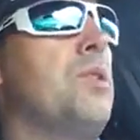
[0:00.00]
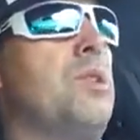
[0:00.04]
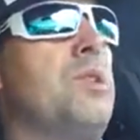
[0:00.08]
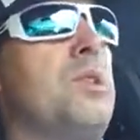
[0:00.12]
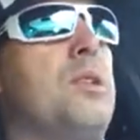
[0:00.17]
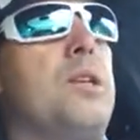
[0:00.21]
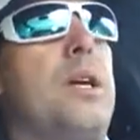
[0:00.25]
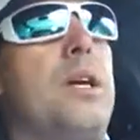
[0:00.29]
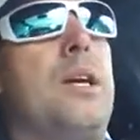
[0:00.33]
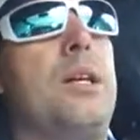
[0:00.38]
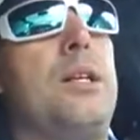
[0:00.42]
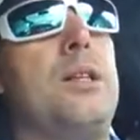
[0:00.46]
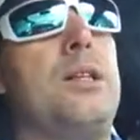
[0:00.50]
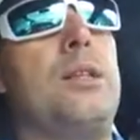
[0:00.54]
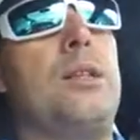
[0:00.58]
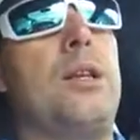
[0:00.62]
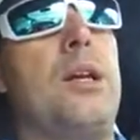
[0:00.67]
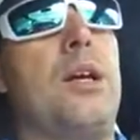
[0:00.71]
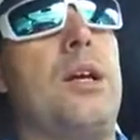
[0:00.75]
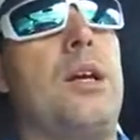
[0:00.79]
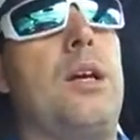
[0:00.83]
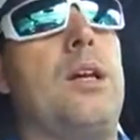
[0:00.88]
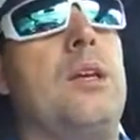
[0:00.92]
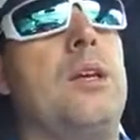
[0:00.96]
you got
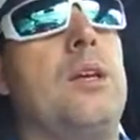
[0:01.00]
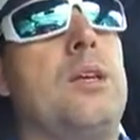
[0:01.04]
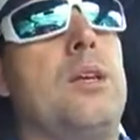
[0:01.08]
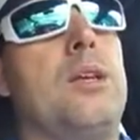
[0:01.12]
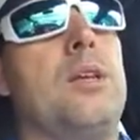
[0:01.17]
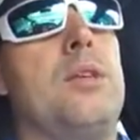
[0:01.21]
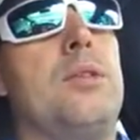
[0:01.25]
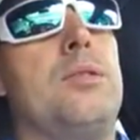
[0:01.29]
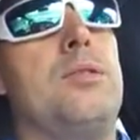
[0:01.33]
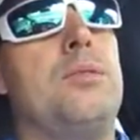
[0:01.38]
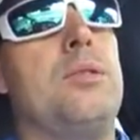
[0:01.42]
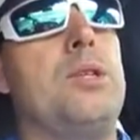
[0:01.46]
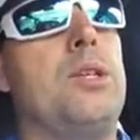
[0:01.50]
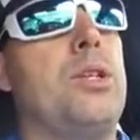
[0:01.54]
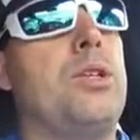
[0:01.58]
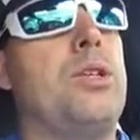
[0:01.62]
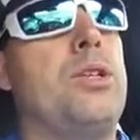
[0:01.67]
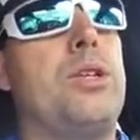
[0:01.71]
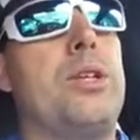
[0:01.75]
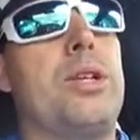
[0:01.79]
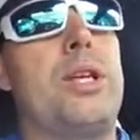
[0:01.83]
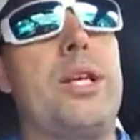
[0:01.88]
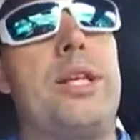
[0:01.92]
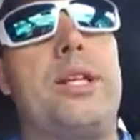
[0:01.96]

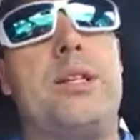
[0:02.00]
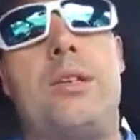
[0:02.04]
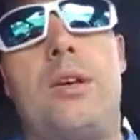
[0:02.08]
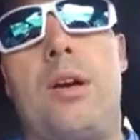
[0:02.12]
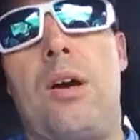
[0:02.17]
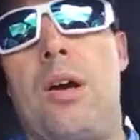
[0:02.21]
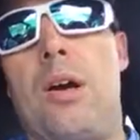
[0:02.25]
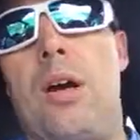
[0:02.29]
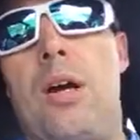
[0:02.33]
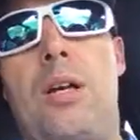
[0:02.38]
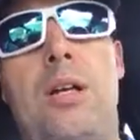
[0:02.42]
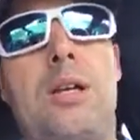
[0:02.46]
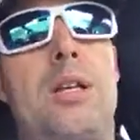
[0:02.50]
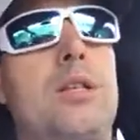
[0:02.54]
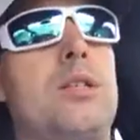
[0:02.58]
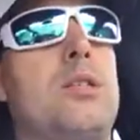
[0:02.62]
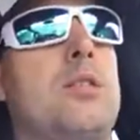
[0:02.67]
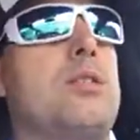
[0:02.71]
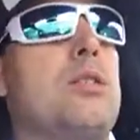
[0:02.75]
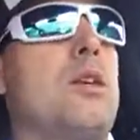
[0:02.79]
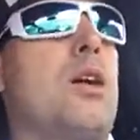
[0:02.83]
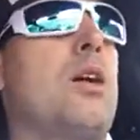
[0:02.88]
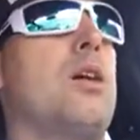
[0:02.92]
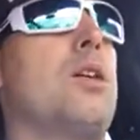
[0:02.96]
your kids' hockey,
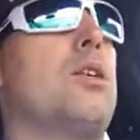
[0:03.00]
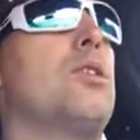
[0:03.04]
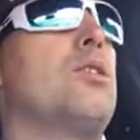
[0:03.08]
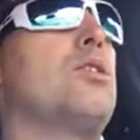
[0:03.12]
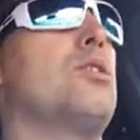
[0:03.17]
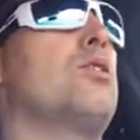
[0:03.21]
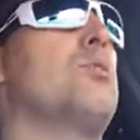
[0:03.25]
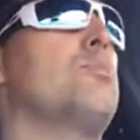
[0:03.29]
soccer,